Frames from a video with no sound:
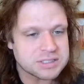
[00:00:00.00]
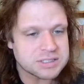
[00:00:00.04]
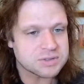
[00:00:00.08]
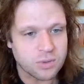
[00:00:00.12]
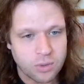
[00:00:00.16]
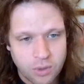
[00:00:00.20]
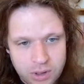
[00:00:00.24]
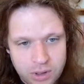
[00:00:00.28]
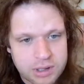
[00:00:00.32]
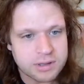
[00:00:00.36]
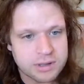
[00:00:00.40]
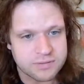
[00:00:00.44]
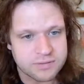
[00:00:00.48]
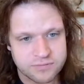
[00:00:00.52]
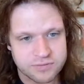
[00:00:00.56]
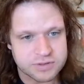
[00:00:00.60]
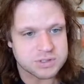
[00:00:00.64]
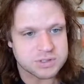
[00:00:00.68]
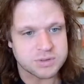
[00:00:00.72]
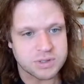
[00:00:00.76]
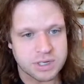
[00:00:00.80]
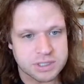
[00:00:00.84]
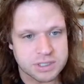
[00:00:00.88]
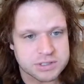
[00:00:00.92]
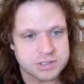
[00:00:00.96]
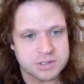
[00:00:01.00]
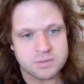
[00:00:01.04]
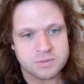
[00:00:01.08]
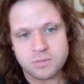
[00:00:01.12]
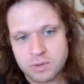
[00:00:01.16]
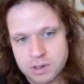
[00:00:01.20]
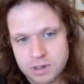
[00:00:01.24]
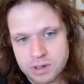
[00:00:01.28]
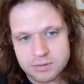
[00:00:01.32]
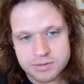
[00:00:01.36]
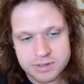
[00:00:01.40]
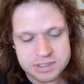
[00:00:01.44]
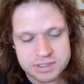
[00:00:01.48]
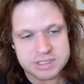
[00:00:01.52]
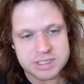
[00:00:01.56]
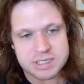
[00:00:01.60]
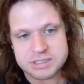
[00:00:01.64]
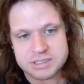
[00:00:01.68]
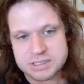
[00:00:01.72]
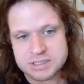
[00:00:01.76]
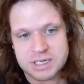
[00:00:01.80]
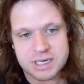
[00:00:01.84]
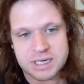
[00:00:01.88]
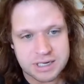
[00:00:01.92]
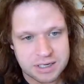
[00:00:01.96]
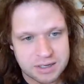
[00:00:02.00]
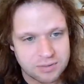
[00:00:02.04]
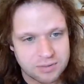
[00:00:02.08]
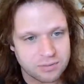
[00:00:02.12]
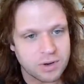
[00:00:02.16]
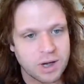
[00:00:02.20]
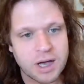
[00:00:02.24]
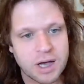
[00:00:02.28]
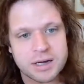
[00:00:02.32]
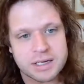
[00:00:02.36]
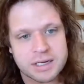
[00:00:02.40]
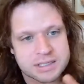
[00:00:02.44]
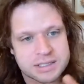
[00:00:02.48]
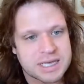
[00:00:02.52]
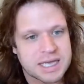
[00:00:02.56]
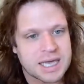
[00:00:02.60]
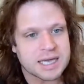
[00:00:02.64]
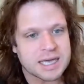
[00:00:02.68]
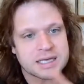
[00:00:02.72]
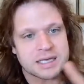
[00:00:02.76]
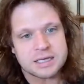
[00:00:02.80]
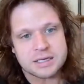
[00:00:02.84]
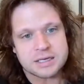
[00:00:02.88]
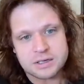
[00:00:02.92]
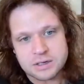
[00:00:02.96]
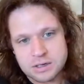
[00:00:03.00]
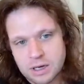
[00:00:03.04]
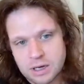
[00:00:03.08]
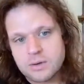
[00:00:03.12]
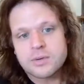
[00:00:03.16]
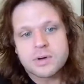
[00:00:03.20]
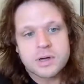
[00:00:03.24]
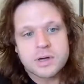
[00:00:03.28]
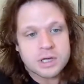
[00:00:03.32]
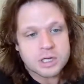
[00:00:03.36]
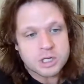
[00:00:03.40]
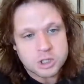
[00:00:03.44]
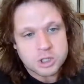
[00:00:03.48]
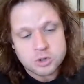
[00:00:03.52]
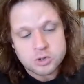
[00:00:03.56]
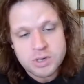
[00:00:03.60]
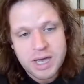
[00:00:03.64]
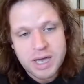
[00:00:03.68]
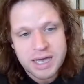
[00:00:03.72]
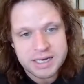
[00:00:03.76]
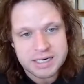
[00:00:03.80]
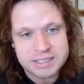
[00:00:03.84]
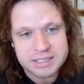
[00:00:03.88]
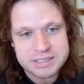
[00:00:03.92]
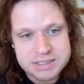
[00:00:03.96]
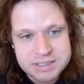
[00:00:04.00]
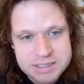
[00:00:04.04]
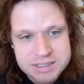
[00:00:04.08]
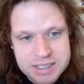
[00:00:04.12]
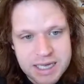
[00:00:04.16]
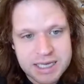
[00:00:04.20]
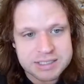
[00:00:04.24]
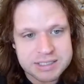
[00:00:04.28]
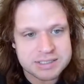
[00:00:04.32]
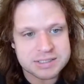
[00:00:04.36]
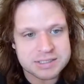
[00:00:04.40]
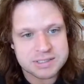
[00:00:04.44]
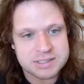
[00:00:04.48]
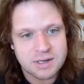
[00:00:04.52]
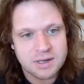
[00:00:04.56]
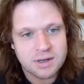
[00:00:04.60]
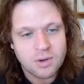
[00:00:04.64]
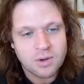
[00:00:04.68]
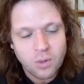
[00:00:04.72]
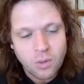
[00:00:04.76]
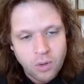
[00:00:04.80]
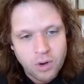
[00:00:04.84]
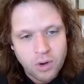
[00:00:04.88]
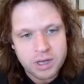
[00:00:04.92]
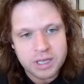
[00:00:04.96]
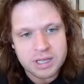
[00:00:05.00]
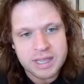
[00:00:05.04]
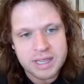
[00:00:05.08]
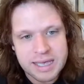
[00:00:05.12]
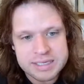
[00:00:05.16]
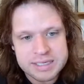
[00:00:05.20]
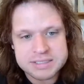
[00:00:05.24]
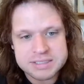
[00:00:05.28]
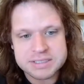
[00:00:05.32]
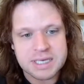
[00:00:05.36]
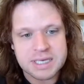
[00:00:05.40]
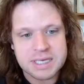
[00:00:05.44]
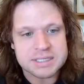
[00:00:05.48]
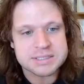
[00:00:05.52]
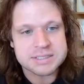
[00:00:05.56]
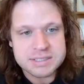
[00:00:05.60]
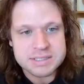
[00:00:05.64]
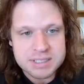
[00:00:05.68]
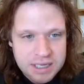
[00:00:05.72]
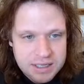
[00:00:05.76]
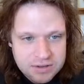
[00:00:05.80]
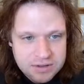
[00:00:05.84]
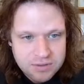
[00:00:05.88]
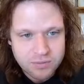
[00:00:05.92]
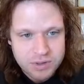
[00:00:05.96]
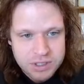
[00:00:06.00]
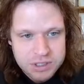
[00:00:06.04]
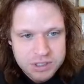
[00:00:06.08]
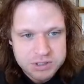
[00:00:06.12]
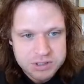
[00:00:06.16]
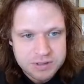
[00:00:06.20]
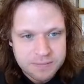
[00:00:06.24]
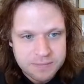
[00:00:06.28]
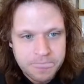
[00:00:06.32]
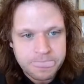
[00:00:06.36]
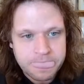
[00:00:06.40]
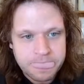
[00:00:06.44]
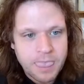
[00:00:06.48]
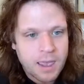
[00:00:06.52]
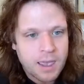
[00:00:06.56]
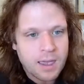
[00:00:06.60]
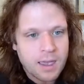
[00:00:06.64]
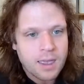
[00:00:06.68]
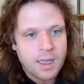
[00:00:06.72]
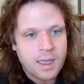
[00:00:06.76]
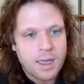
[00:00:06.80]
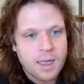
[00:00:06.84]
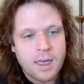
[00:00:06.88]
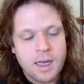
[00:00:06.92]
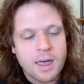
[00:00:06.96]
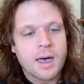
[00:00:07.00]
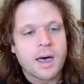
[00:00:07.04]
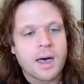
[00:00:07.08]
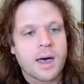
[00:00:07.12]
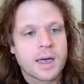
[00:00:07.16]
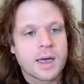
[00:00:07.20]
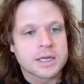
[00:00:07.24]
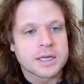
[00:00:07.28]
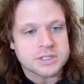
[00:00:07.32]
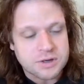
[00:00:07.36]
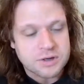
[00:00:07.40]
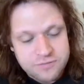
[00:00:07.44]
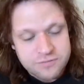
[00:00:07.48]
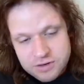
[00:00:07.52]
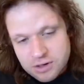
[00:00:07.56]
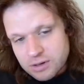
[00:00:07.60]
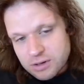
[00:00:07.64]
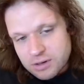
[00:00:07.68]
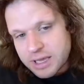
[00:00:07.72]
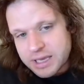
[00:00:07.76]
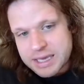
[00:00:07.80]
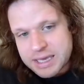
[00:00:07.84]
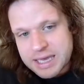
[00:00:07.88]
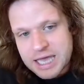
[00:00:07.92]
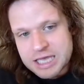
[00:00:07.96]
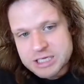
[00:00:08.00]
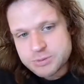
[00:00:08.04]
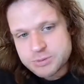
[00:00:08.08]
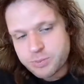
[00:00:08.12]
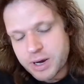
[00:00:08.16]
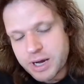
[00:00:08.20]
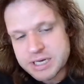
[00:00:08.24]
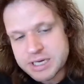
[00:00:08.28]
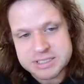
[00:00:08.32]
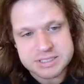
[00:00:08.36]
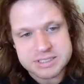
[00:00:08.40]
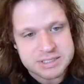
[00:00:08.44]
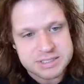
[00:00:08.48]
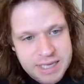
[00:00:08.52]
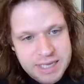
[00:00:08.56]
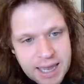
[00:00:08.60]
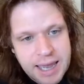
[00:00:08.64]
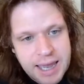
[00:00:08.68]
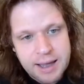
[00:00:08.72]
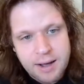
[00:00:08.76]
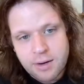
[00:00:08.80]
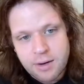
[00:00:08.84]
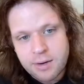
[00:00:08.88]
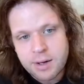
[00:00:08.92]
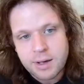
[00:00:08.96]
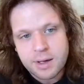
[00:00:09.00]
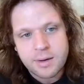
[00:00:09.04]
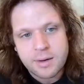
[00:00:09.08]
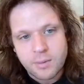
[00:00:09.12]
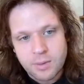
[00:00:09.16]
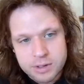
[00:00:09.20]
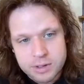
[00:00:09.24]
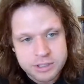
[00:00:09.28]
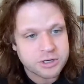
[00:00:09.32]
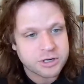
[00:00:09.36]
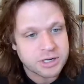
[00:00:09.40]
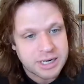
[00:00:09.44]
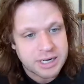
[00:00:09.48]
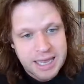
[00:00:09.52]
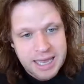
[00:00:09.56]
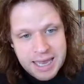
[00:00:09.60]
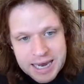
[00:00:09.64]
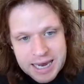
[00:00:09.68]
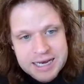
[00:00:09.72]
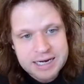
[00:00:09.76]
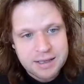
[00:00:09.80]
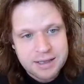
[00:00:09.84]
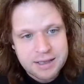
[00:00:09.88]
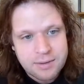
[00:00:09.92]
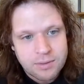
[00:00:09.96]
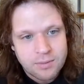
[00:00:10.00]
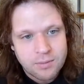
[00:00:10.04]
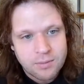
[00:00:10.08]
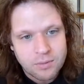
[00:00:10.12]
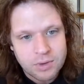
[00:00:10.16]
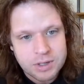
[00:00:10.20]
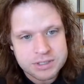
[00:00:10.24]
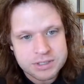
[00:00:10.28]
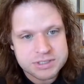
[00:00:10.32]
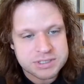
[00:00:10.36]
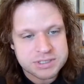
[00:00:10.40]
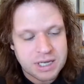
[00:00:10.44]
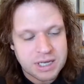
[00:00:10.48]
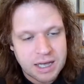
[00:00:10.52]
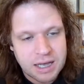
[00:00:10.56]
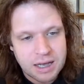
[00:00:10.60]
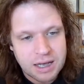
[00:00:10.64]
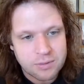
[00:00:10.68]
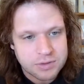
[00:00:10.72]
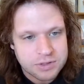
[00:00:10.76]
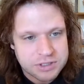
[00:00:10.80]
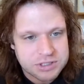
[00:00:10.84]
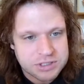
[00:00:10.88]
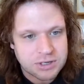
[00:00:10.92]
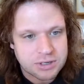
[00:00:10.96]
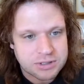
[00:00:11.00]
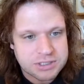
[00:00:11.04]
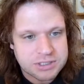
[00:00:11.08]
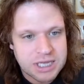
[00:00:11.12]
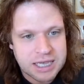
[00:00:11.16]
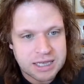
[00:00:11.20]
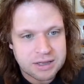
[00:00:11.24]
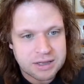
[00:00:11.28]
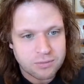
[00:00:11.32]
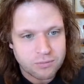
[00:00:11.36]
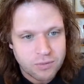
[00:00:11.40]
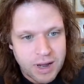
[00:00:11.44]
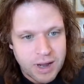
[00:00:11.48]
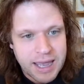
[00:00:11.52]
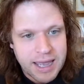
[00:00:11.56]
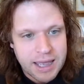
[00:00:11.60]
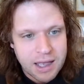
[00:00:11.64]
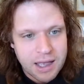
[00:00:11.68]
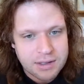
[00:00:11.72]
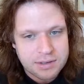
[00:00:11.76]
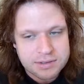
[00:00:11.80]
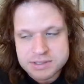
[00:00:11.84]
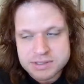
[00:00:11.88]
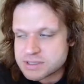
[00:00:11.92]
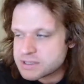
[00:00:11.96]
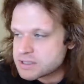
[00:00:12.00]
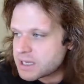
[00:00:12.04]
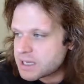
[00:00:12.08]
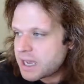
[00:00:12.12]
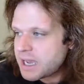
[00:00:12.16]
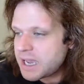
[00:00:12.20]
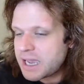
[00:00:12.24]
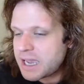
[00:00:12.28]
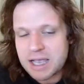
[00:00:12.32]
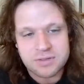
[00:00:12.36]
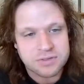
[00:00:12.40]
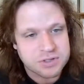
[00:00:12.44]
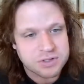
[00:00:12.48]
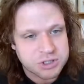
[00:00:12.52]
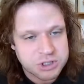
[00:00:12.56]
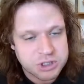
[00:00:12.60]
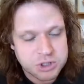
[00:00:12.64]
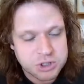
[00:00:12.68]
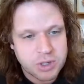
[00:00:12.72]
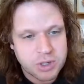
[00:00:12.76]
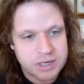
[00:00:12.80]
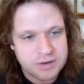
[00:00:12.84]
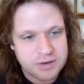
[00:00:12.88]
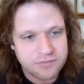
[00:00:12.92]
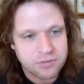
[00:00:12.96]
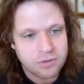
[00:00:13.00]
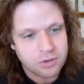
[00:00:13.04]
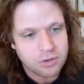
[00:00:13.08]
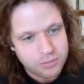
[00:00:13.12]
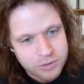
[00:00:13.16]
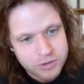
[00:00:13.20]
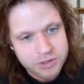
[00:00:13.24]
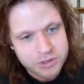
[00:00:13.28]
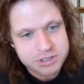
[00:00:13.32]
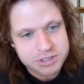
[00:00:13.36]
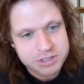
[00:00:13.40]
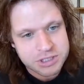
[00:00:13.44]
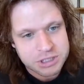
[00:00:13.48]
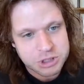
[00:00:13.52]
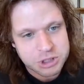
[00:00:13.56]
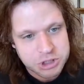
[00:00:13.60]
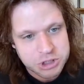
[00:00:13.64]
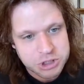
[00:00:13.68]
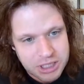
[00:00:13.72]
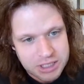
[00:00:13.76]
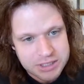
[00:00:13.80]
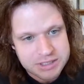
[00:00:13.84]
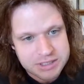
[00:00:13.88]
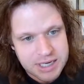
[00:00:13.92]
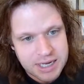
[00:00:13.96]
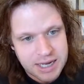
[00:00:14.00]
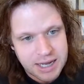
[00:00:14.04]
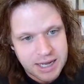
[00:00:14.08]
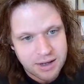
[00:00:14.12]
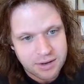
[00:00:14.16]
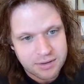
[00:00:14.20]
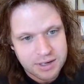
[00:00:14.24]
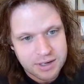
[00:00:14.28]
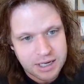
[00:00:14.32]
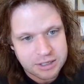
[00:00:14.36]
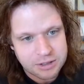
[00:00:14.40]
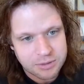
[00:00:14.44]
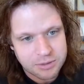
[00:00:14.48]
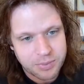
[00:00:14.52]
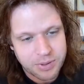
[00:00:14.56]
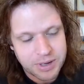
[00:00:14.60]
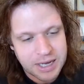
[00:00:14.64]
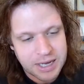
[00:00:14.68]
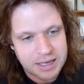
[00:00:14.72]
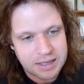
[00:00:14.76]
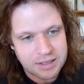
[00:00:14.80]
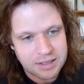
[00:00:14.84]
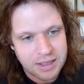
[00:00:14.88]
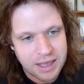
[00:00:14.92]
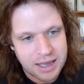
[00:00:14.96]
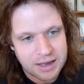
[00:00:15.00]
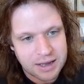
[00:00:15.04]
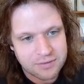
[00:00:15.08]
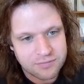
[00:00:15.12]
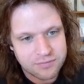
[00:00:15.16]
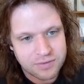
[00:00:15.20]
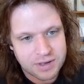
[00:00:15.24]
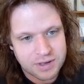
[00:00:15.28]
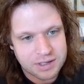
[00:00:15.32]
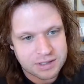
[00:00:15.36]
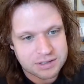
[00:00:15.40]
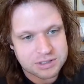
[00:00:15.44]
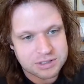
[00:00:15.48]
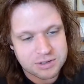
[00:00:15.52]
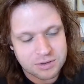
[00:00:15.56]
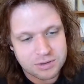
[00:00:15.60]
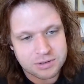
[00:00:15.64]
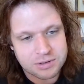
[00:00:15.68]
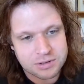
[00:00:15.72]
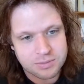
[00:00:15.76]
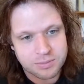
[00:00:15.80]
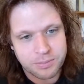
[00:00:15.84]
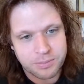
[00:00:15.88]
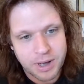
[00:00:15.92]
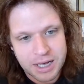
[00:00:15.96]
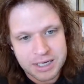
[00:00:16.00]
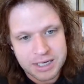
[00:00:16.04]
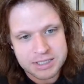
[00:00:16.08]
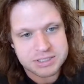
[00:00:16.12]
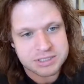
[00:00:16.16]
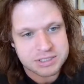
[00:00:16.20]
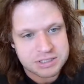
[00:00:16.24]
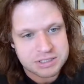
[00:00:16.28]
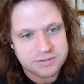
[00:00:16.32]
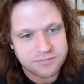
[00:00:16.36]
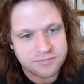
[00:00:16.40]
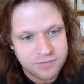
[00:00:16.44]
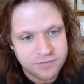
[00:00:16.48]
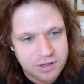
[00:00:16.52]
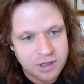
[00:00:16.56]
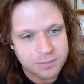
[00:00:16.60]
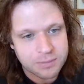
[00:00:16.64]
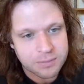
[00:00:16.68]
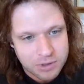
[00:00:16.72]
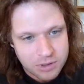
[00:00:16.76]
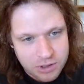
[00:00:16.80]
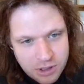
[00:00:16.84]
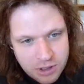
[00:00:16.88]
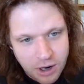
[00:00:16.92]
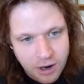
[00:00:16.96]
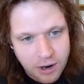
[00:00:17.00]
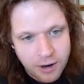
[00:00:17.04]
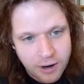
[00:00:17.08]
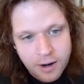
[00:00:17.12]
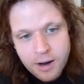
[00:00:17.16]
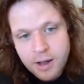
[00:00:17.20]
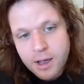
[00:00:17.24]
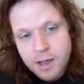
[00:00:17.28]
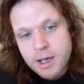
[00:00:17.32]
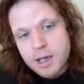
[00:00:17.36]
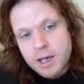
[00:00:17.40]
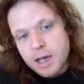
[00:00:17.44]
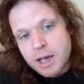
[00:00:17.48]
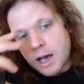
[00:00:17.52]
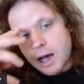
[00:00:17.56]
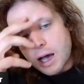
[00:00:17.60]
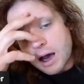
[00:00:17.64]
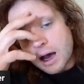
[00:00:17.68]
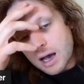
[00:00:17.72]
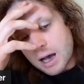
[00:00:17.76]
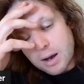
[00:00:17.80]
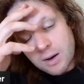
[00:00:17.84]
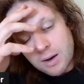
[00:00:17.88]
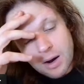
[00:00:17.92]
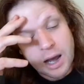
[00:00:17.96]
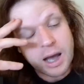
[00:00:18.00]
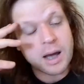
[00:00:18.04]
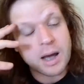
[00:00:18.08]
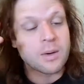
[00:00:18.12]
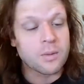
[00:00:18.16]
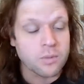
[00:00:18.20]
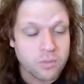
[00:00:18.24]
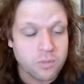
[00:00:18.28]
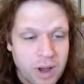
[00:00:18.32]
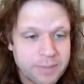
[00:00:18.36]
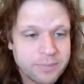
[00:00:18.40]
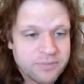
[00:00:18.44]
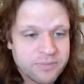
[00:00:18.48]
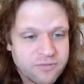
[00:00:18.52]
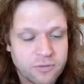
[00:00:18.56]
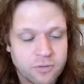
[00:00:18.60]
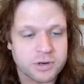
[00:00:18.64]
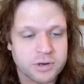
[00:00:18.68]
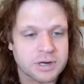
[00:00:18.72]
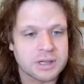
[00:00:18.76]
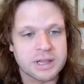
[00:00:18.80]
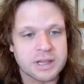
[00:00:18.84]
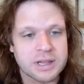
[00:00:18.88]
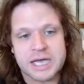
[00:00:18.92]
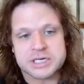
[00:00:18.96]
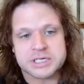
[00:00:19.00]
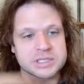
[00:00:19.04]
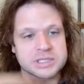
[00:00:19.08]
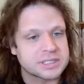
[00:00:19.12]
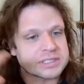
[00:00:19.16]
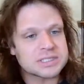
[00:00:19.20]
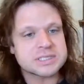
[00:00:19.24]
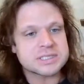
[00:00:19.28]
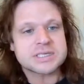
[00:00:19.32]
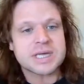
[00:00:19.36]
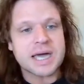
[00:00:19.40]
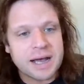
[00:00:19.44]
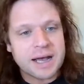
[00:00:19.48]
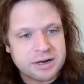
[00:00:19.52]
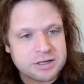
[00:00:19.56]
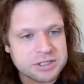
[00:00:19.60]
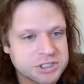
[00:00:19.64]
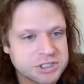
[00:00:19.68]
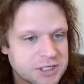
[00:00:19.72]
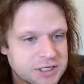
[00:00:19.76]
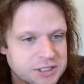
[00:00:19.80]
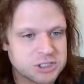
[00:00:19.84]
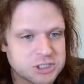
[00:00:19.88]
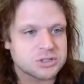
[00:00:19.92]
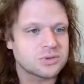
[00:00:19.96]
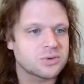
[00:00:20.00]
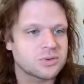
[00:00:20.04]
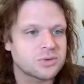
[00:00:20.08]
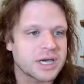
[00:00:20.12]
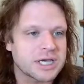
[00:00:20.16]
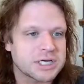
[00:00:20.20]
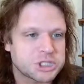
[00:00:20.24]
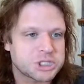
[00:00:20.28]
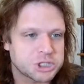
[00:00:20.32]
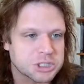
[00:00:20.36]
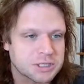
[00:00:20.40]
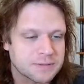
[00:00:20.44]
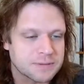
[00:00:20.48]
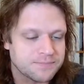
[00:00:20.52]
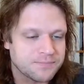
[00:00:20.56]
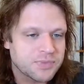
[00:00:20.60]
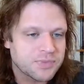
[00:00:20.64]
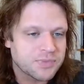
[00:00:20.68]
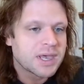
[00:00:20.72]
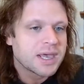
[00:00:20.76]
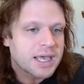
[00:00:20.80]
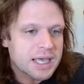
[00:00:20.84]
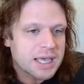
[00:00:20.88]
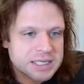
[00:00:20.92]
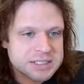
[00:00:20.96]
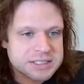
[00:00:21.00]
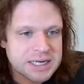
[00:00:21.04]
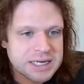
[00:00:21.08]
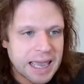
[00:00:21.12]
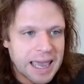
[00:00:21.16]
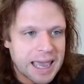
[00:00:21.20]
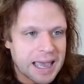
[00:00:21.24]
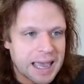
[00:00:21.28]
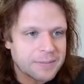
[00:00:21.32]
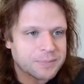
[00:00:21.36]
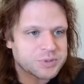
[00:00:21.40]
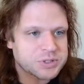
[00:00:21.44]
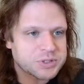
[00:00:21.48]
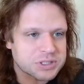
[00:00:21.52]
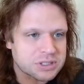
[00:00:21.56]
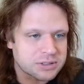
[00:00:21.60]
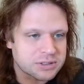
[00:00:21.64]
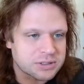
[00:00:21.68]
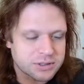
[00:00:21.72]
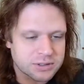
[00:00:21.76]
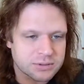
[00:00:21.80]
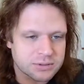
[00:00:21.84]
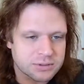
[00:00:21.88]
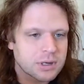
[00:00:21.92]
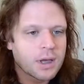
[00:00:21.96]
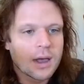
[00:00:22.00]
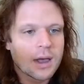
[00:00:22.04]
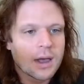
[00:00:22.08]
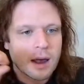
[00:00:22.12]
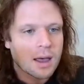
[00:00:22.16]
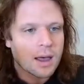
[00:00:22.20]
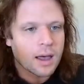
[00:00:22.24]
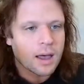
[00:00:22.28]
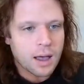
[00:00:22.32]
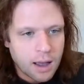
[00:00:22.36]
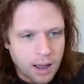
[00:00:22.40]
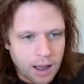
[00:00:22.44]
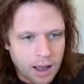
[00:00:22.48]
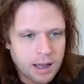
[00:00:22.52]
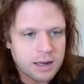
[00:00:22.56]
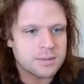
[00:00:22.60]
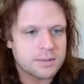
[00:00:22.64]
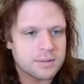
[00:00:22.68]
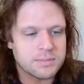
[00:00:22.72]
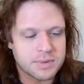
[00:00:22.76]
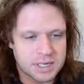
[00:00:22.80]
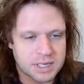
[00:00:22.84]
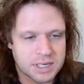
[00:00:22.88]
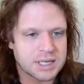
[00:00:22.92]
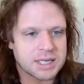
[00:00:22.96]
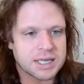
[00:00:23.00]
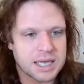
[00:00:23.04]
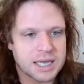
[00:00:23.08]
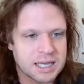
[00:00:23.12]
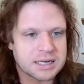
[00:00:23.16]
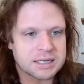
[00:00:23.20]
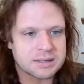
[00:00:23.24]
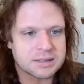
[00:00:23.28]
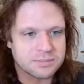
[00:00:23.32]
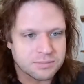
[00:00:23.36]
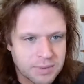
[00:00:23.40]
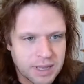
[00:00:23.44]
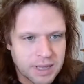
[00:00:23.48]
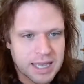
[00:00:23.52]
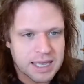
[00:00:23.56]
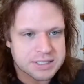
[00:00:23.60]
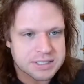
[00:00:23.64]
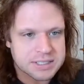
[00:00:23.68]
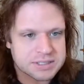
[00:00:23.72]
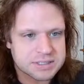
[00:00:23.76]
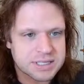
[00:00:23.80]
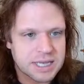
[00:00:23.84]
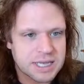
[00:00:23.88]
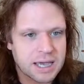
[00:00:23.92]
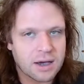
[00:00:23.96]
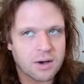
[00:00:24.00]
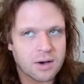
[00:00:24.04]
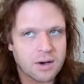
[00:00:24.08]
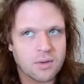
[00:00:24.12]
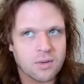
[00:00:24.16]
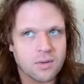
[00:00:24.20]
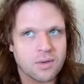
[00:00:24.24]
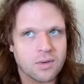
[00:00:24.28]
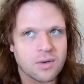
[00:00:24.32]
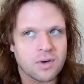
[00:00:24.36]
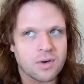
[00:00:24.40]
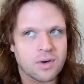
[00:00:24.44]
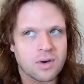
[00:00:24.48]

their oil infrastructure will necessitate Iran attacking, United States oil assets in the region. So if you don't like gas prices now, well, you're going to hate it once we start taking rounds and the Strait of Hormuz gets shut down and you're paying like fucking $200 just to fill up your car right before an election. This entire situation is an absolute unmitigated mess. Now,